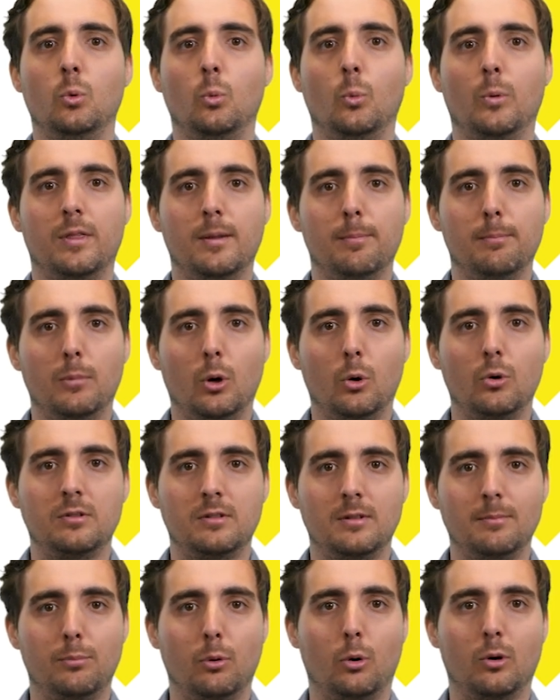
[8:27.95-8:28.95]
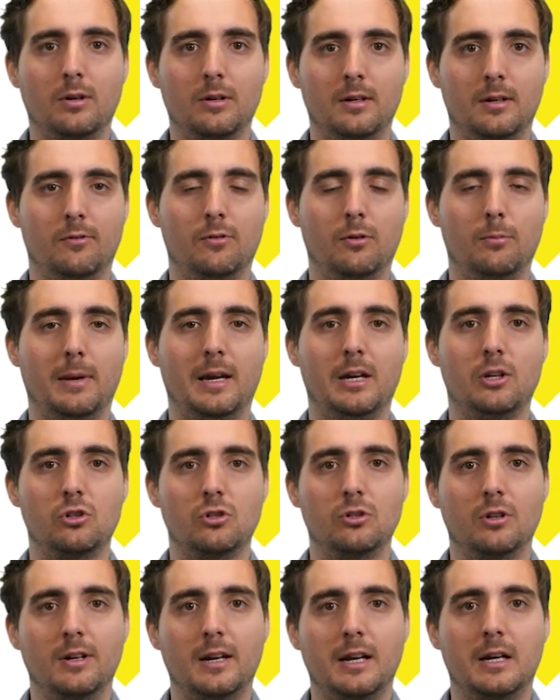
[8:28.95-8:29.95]
with the most important
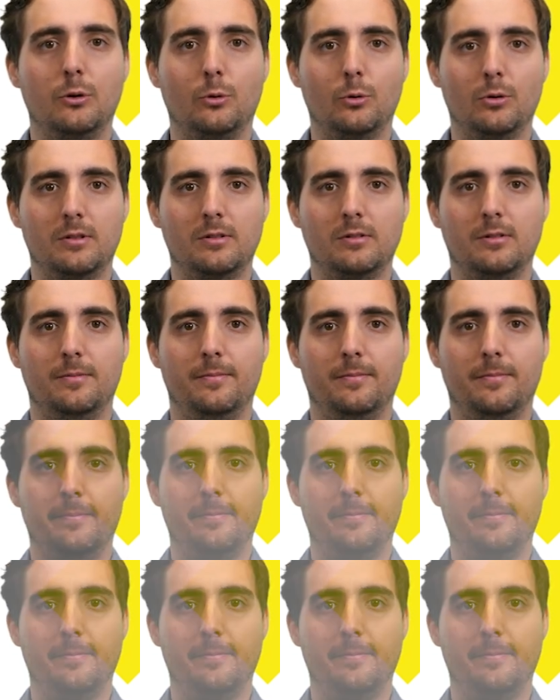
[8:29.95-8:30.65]
information on the course.